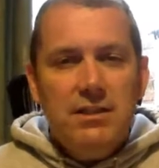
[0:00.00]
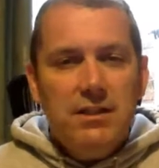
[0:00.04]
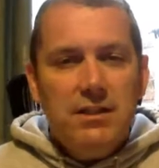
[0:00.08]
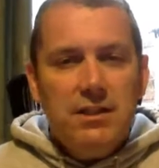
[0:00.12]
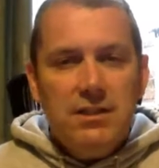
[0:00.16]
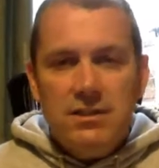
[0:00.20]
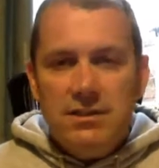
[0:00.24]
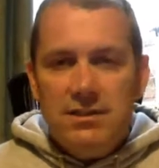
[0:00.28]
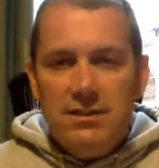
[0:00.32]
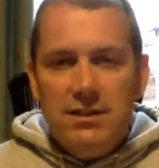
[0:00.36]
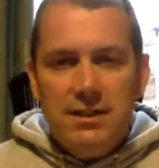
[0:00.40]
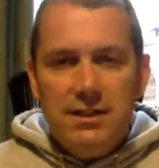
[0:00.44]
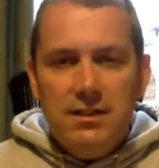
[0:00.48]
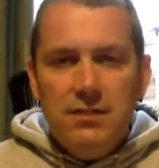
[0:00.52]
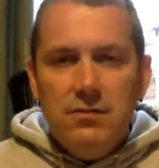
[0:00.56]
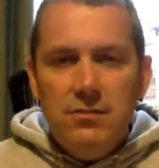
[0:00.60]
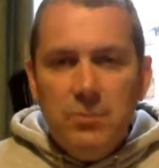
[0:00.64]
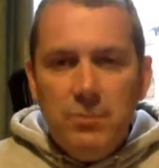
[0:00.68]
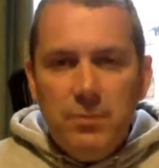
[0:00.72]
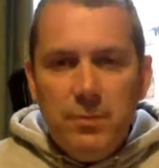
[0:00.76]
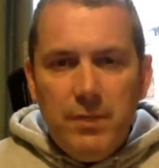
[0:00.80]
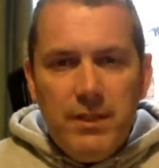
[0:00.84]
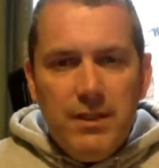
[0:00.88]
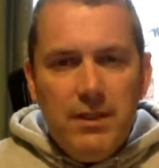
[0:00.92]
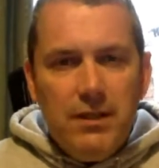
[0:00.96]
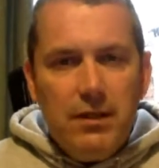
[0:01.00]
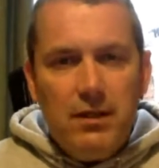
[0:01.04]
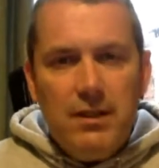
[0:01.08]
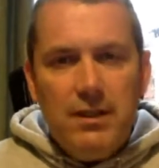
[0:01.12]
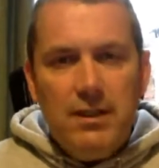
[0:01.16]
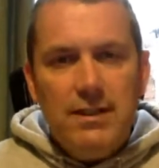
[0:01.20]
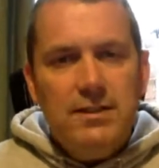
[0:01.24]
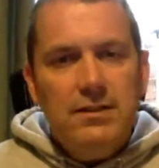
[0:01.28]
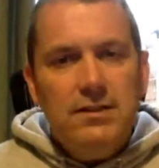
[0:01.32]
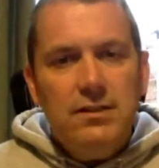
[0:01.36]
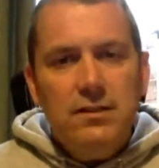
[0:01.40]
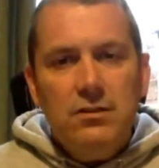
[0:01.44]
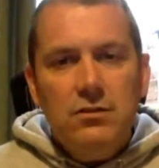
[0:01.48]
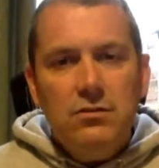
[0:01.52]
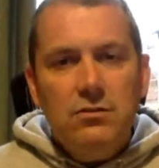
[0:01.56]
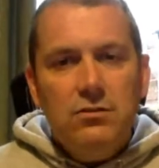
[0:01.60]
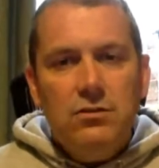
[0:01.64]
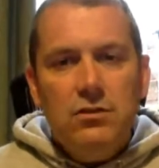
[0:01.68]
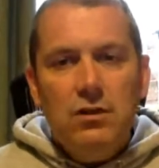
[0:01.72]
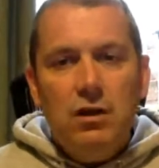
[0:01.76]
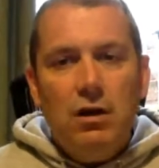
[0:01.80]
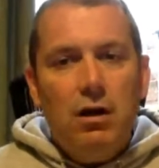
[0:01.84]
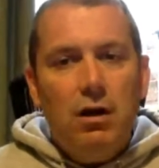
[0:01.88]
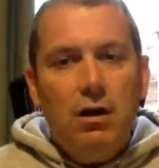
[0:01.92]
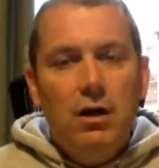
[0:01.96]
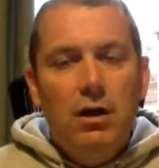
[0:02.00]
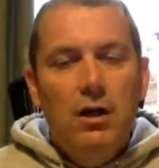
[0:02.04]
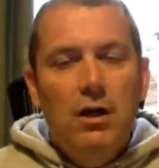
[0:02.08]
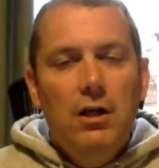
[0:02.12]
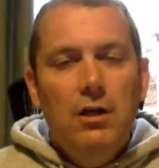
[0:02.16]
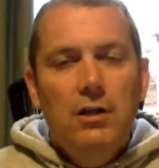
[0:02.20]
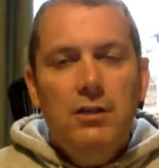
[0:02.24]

you can see who's being honest and who's not.